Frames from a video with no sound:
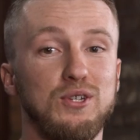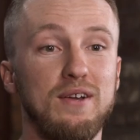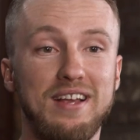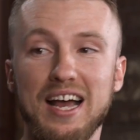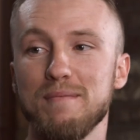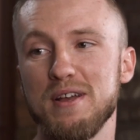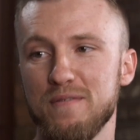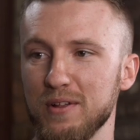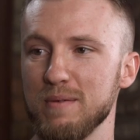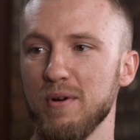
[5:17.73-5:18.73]
So I've got my
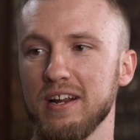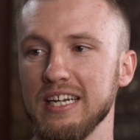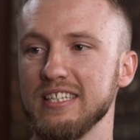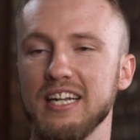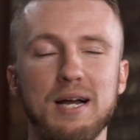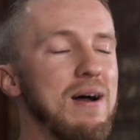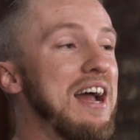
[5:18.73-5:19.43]
affiliate marketing set up.